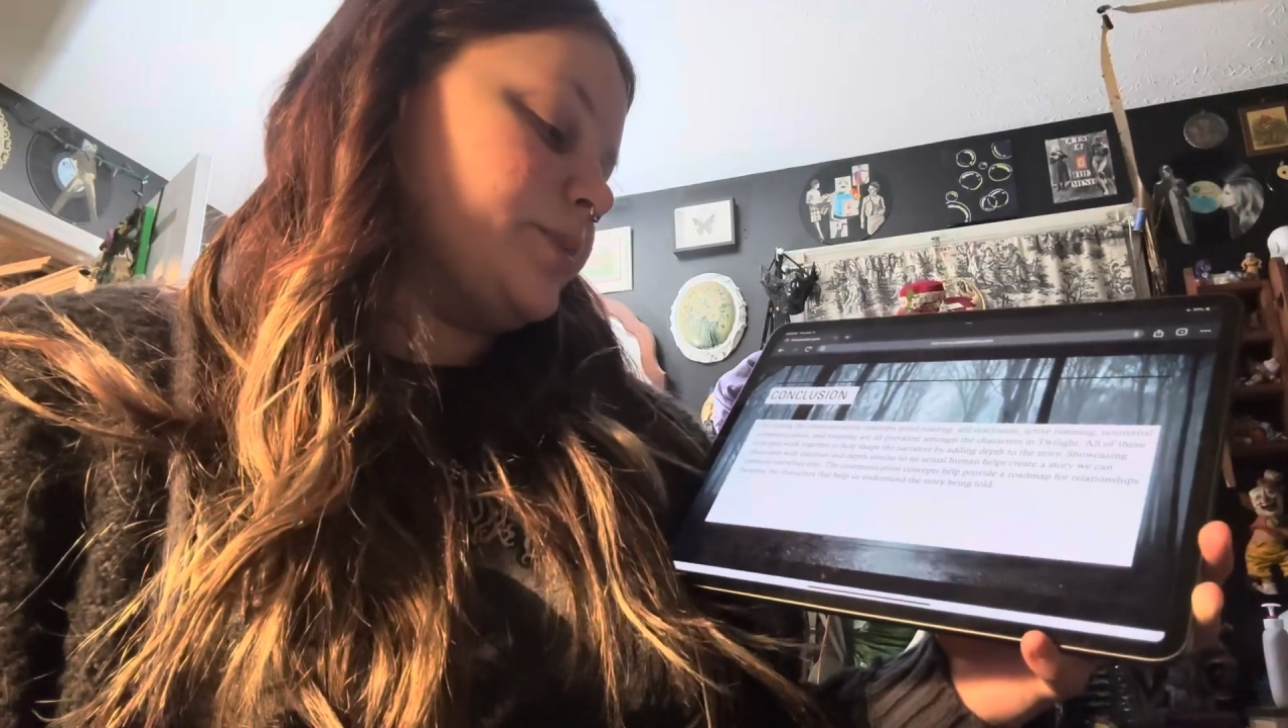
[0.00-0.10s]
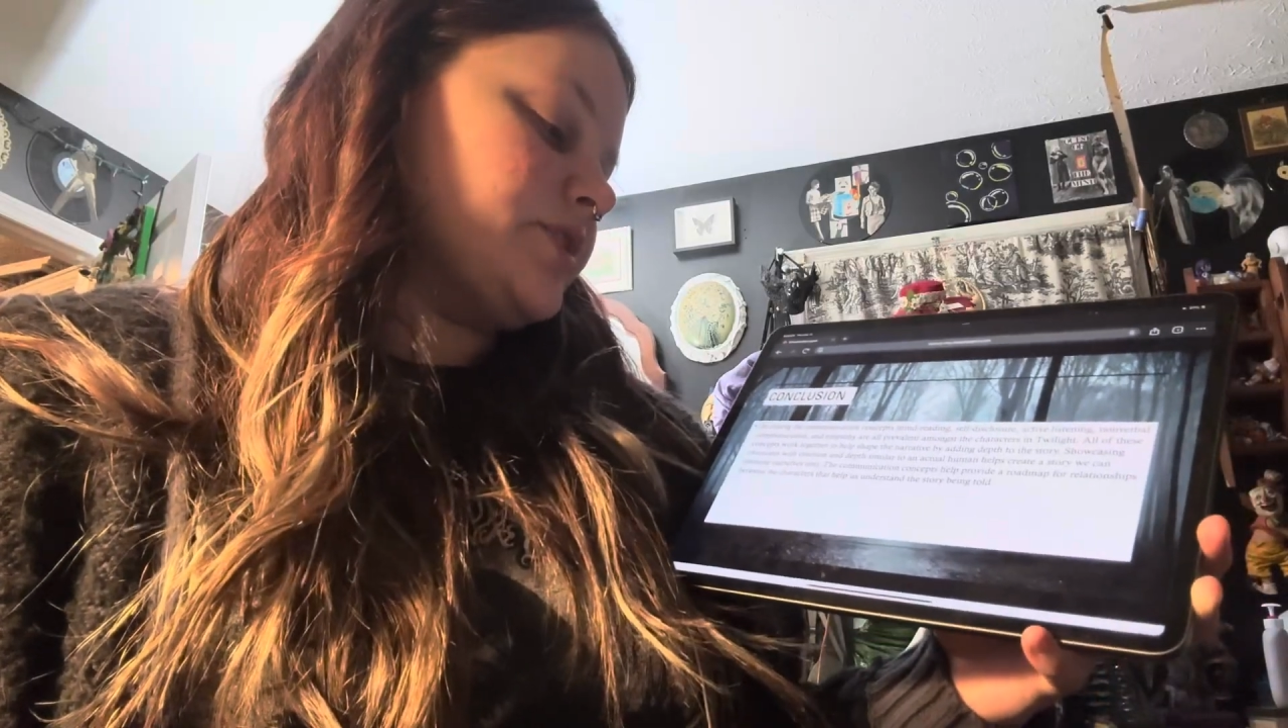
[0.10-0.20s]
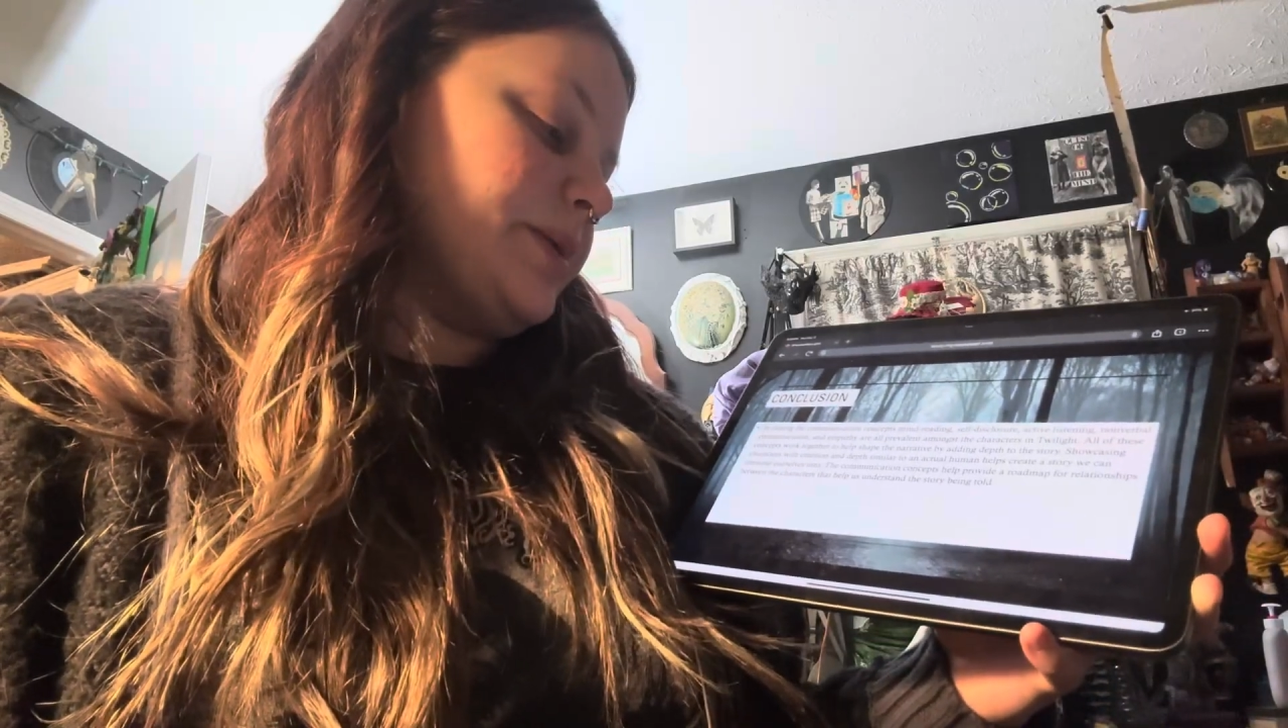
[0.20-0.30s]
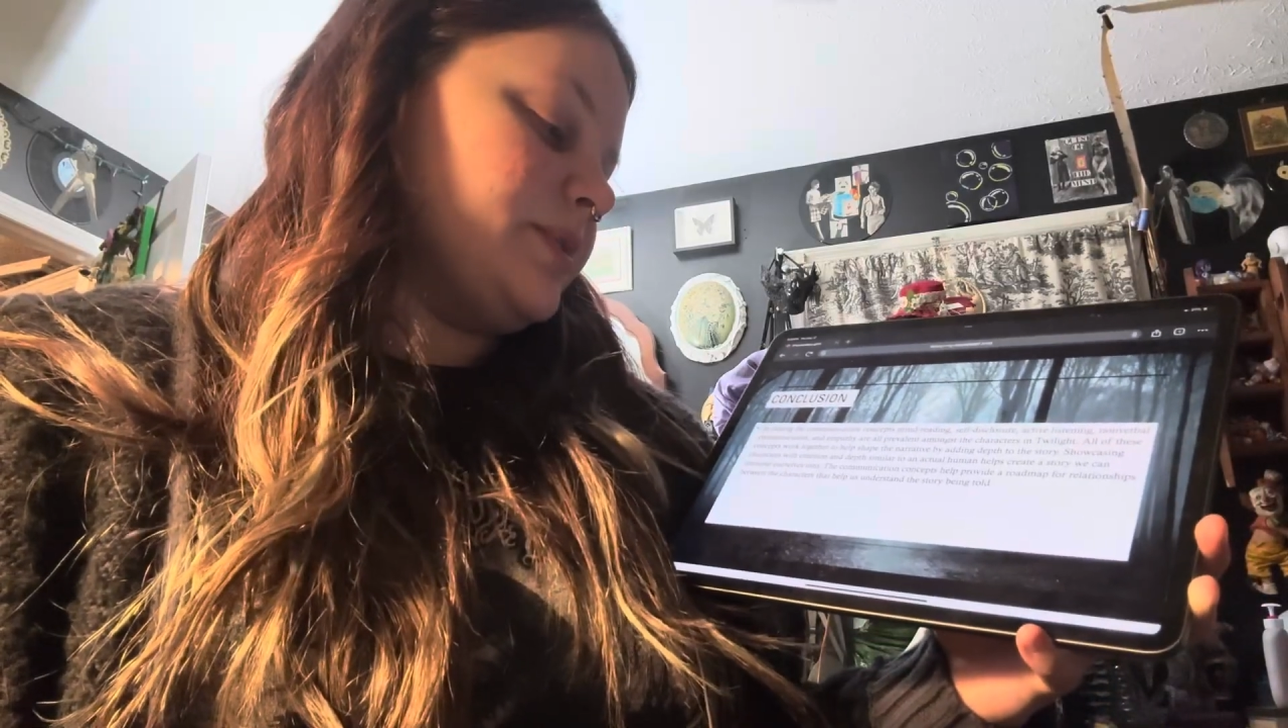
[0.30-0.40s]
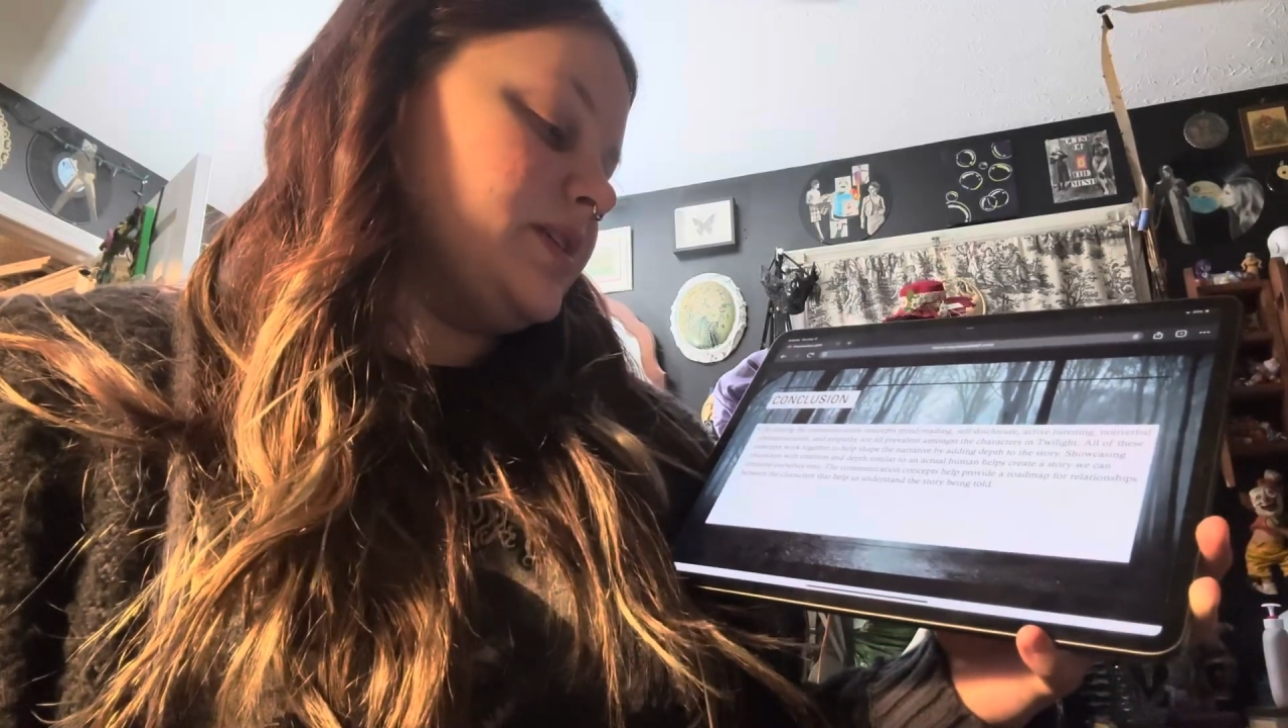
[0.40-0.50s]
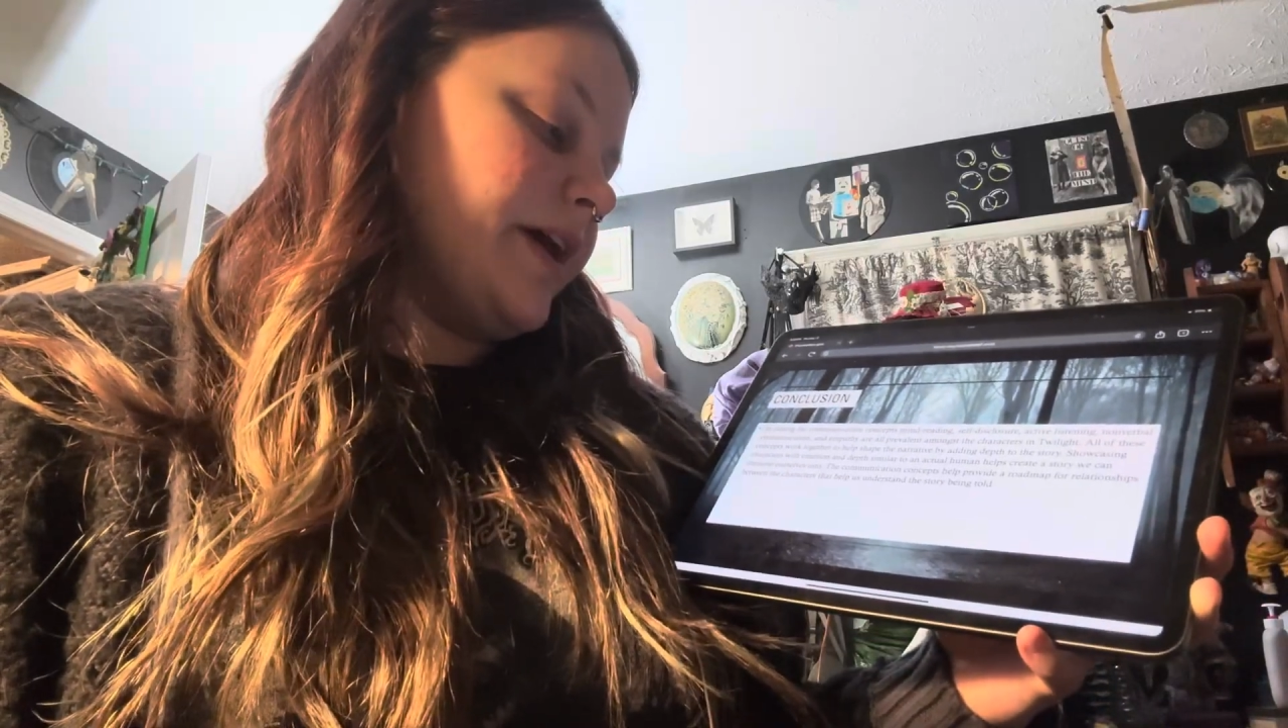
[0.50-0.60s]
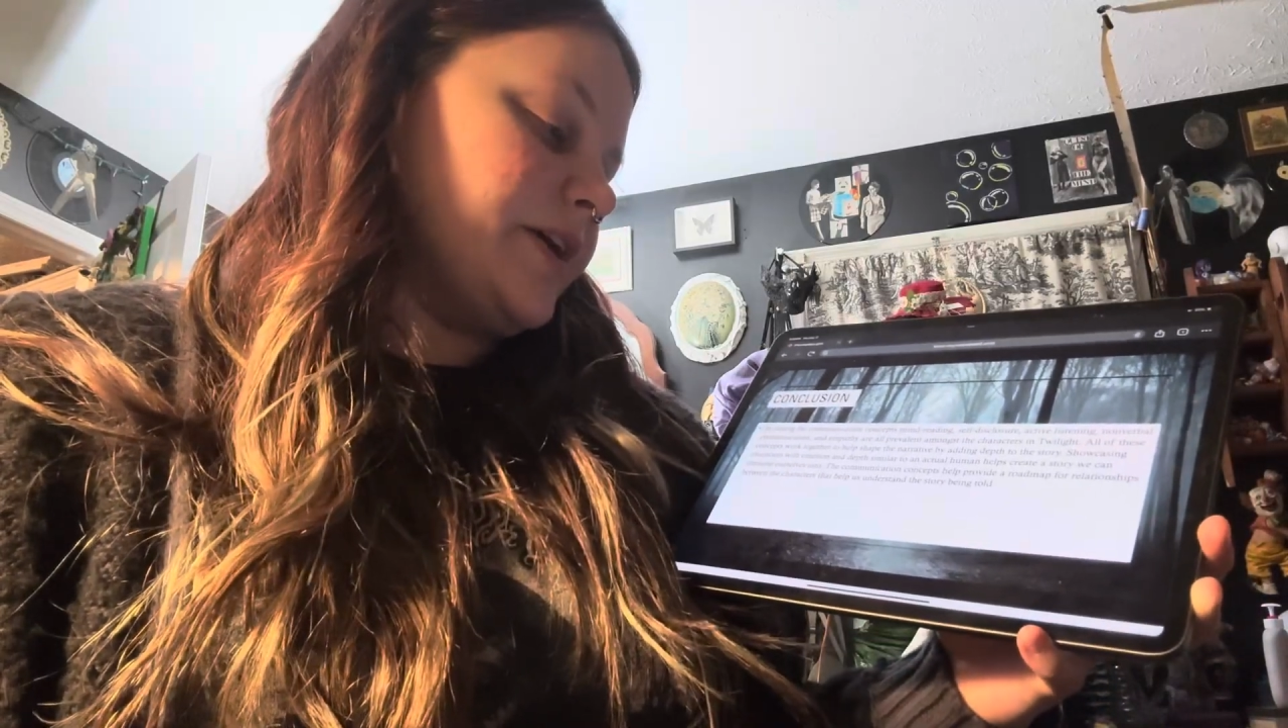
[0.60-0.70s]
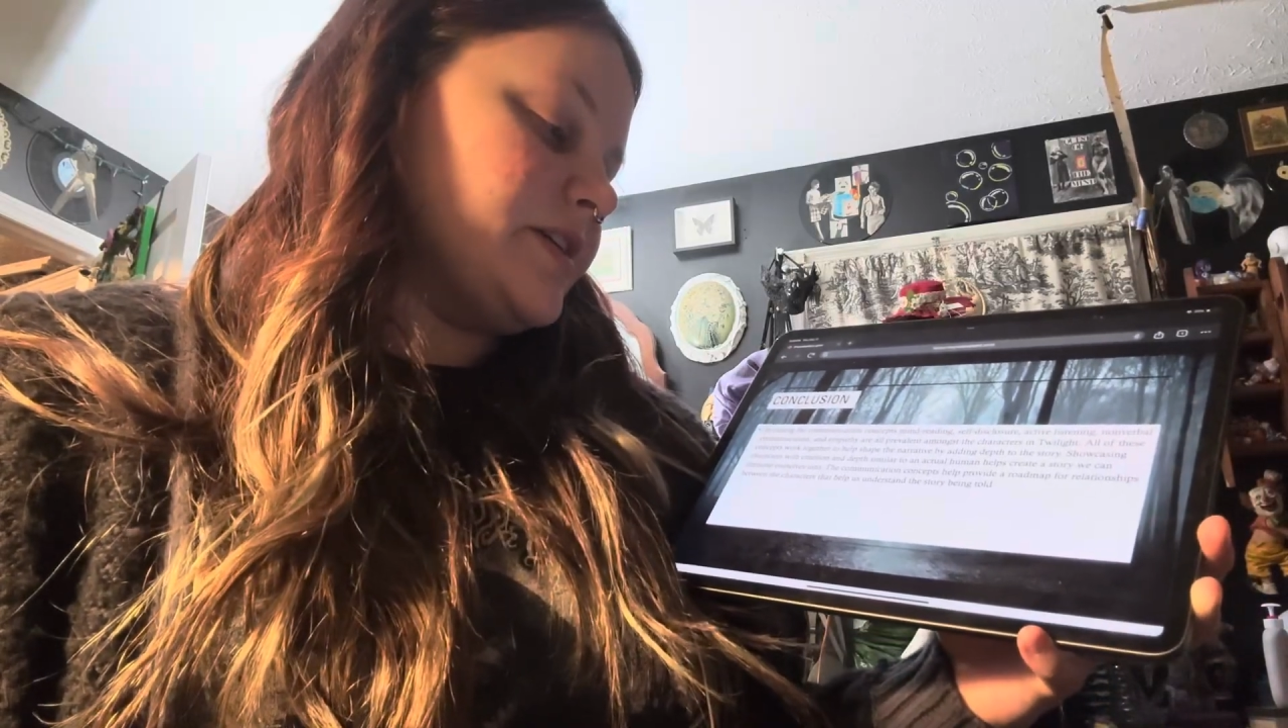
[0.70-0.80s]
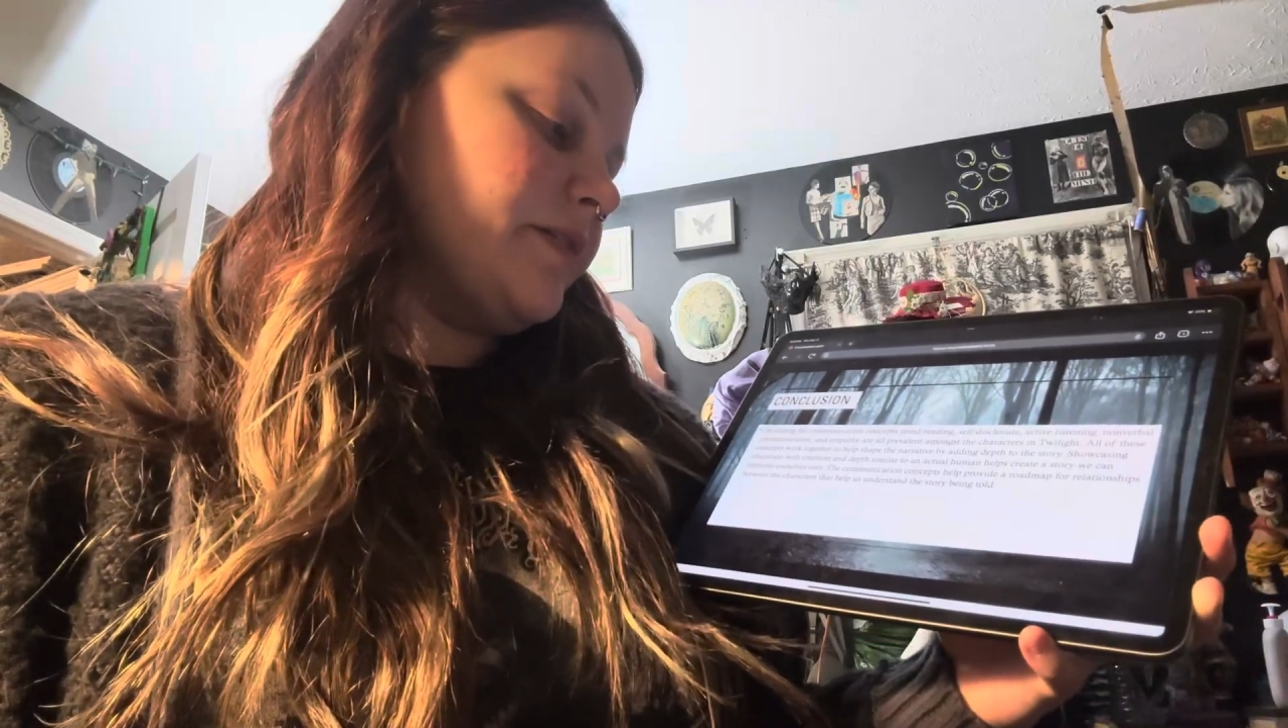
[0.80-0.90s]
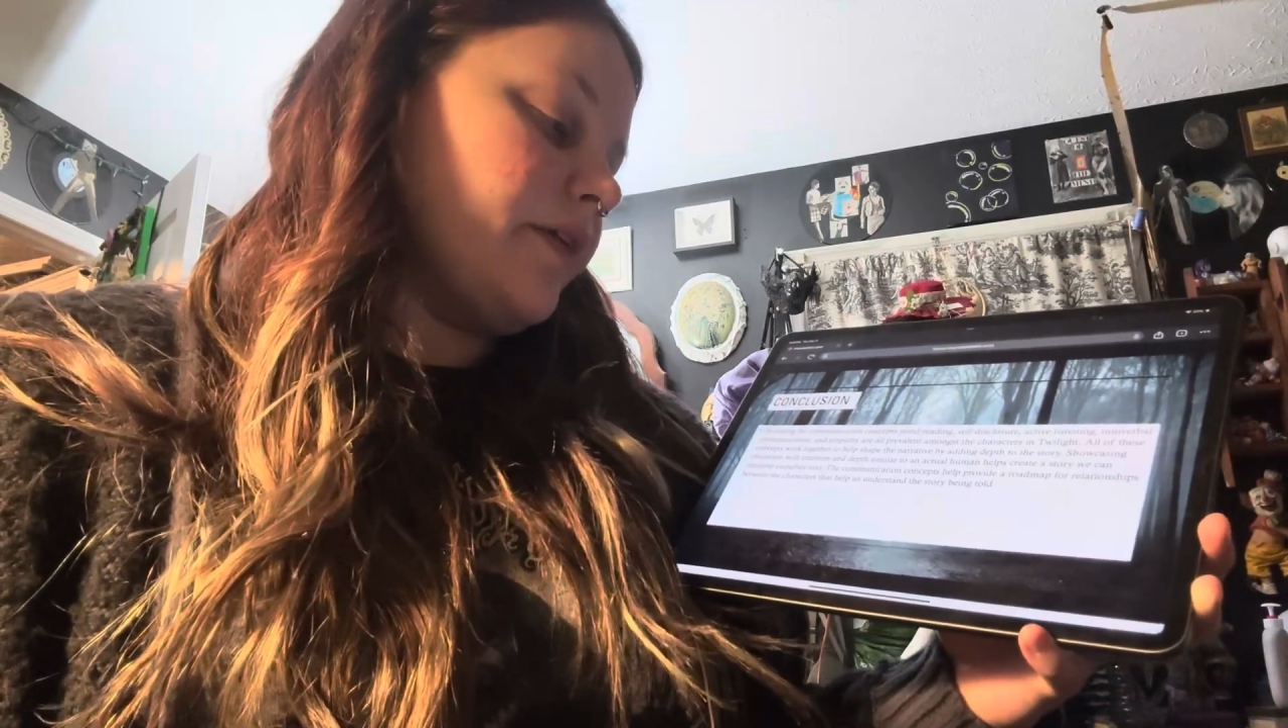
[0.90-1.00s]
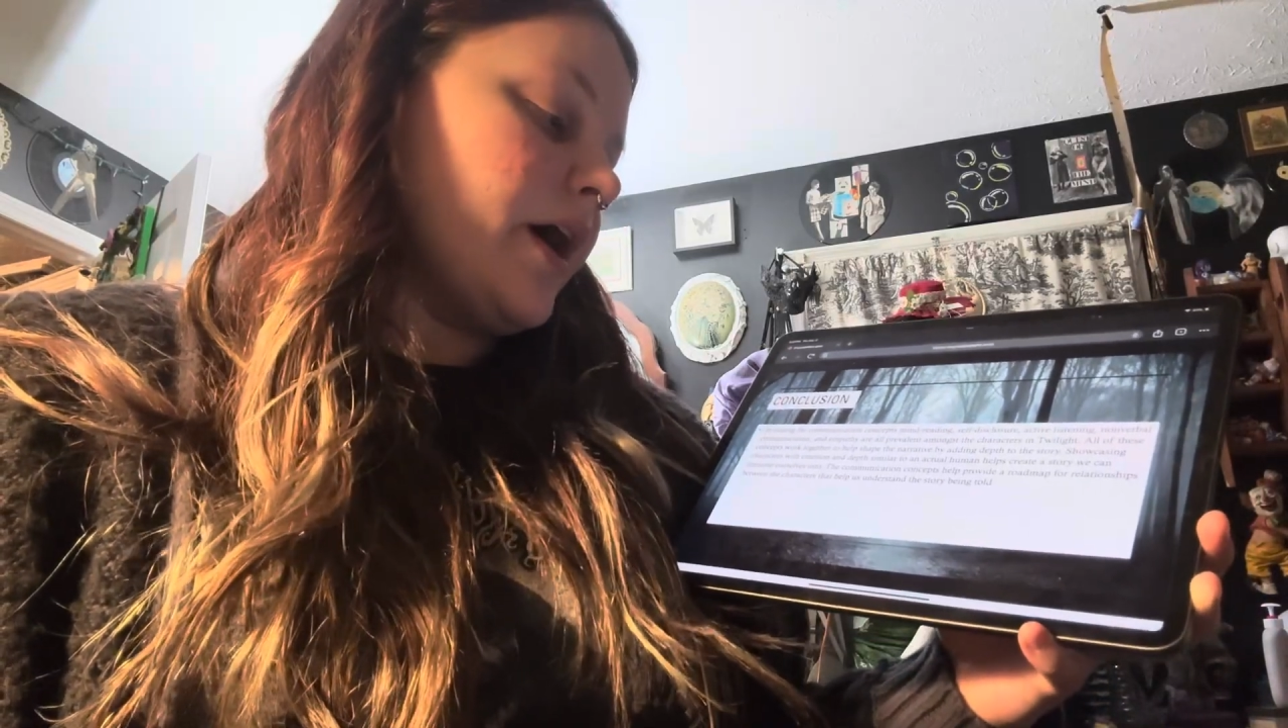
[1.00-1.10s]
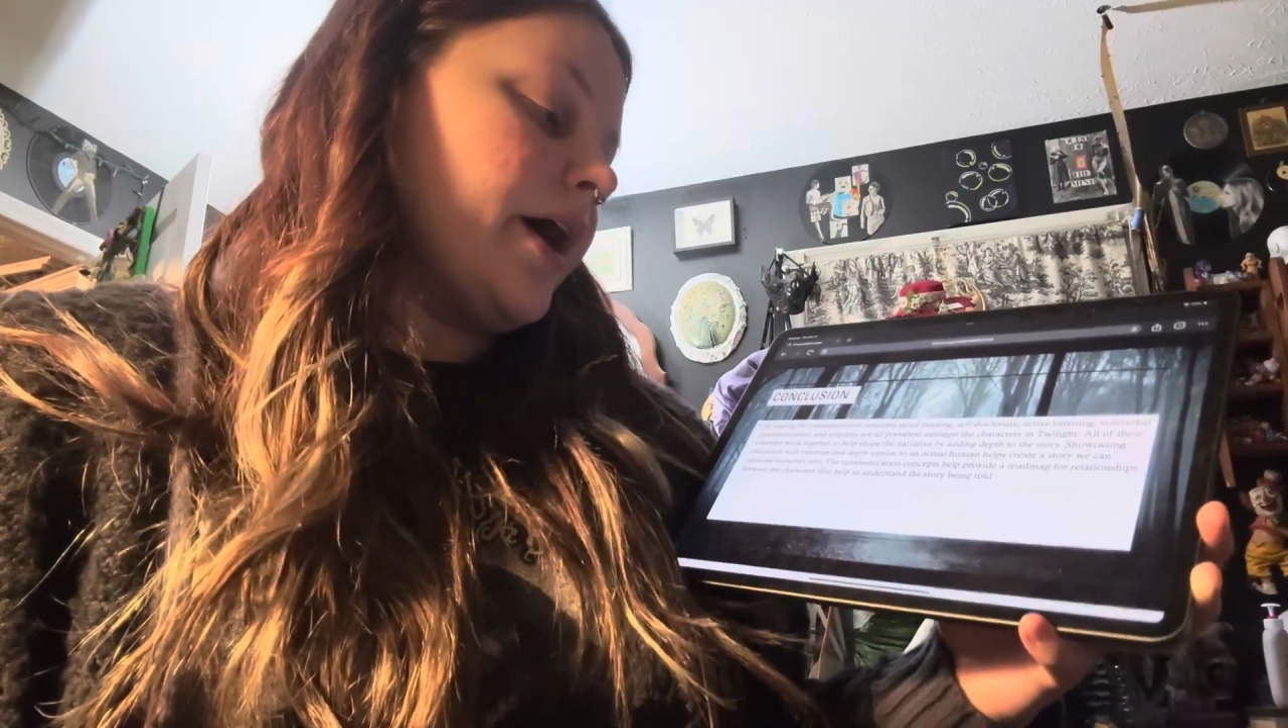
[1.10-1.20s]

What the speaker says: shape the narrative